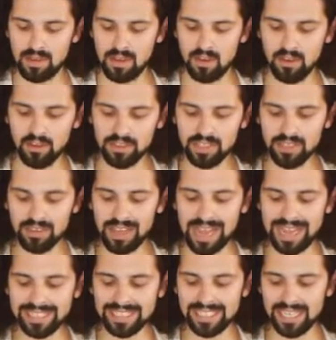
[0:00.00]
until
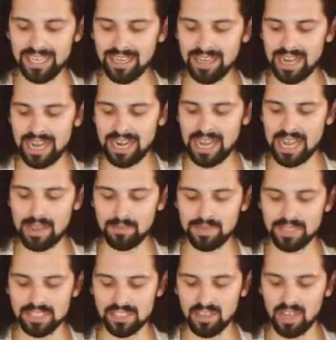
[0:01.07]
I see an
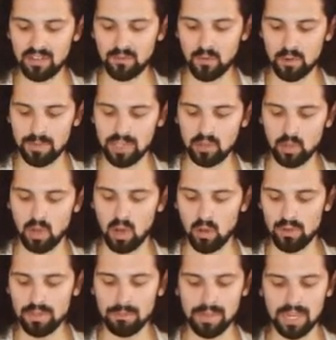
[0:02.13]
empty slot for me to
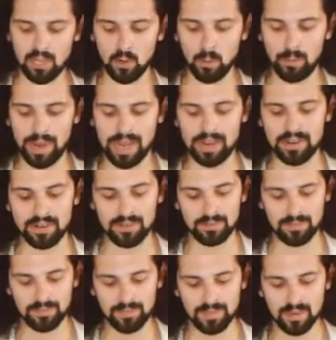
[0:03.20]
load my new pattern.
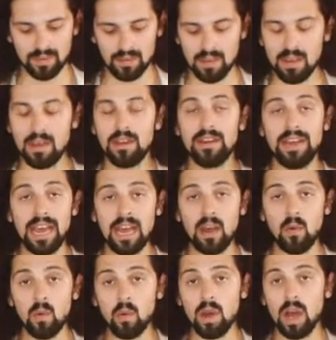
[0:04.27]

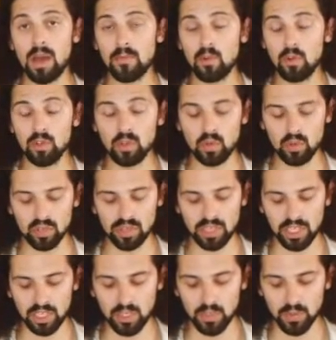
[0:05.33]
Now, I'm going to
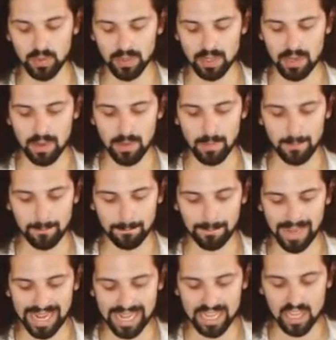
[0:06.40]
continue
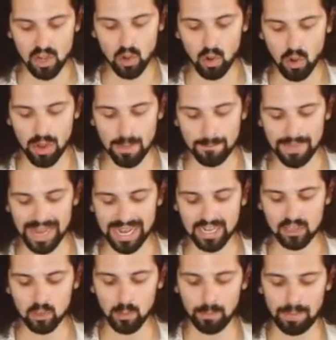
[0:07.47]
by going back
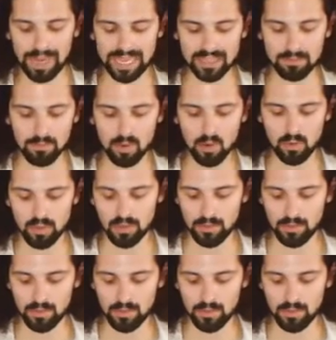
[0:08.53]
to pad mode.